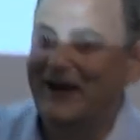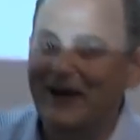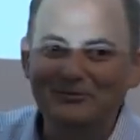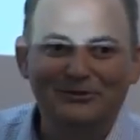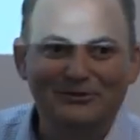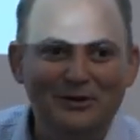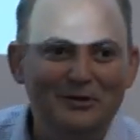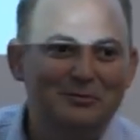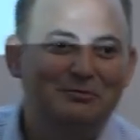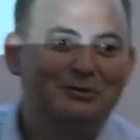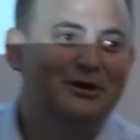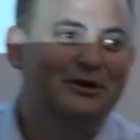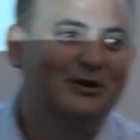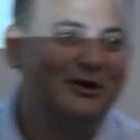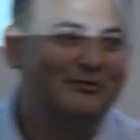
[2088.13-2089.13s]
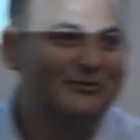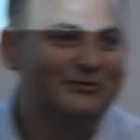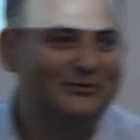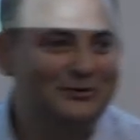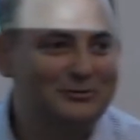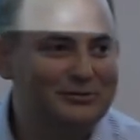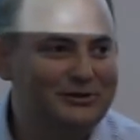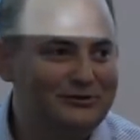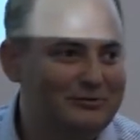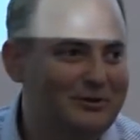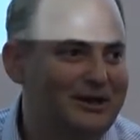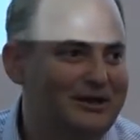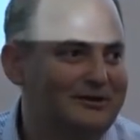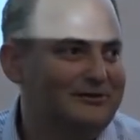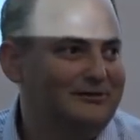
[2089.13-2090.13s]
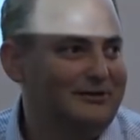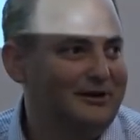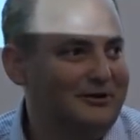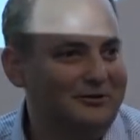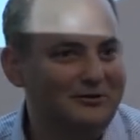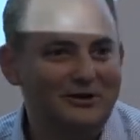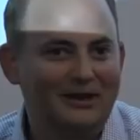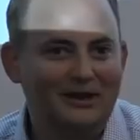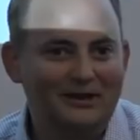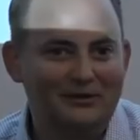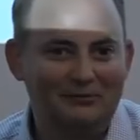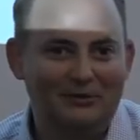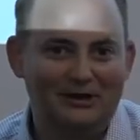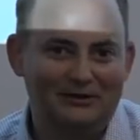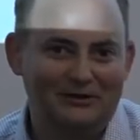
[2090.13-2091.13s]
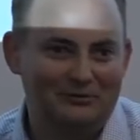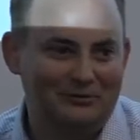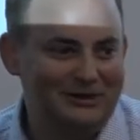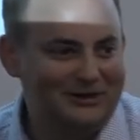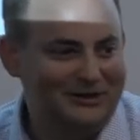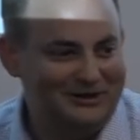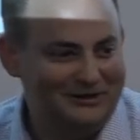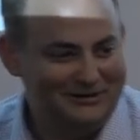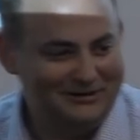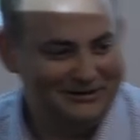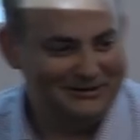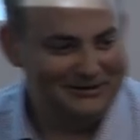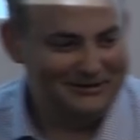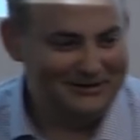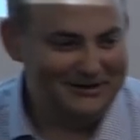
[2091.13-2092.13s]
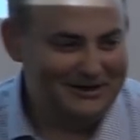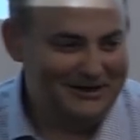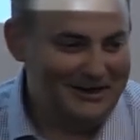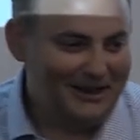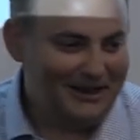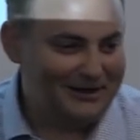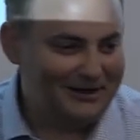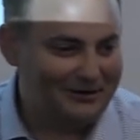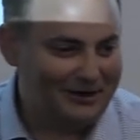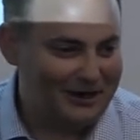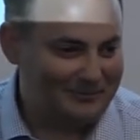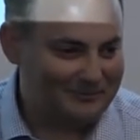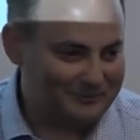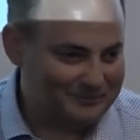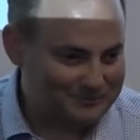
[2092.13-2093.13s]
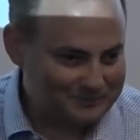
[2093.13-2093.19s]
I'm still preparing an offer for you. Please wait. It's like, oh, OK, I can wait another week. And here I am.